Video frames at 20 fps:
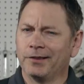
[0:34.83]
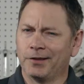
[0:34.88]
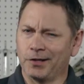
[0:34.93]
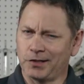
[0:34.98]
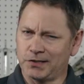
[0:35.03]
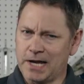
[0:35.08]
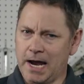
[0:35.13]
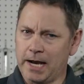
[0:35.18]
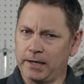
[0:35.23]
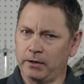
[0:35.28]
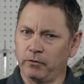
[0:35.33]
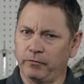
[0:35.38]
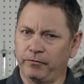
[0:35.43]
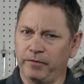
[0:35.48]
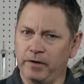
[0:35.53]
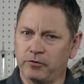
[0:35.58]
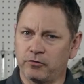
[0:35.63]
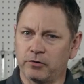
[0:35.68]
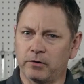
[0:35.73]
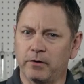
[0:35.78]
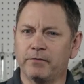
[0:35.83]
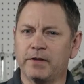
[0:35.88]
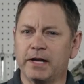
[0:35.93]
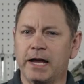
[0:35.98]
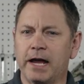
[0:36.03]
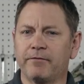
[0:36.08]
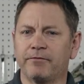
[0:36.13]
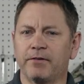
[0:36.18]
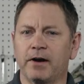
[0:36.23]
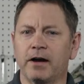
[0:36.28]
The standout feature of
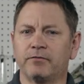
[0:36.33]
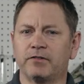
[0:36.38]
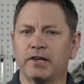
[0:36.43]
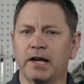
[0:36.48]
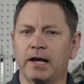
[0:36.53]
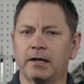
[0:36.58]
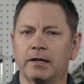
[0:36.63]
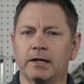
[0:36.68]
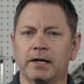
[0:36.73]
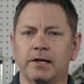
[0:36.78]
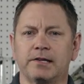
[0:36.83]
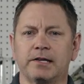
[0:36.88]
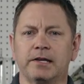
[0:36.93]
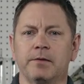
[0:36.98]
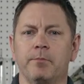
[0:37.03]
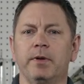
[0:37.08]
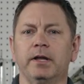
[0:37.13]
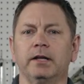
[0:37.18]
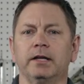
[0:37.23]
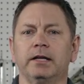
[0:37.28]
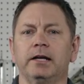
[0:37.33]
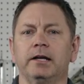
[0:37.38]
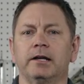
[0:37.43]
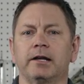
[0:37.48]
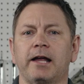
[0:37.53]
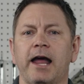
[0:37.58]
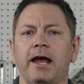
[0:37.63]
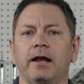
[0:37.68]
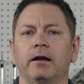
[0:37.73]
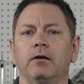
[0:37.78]
the A510 is the ability
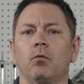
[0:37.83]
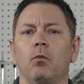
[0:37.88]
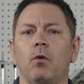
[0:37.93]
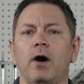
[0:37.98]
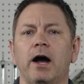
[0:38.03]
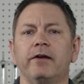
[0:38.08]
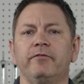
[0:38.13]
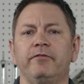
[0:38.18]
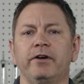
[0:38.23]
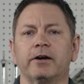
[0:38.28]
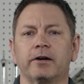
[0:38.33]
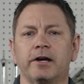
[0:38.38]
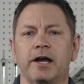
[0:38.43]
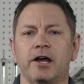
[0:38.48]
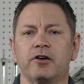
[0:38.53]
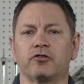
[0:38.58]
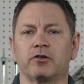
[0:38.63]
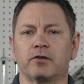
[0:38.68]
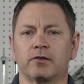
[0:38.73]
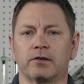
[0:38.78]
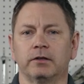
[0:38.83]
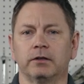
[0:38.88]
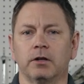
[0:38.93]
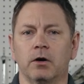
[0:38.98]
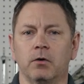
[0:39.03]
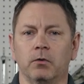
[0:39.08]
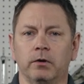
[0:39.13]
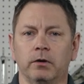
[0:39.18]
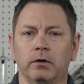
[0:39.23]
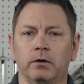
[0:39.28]
to handle wide variations in
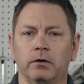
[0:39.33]
load.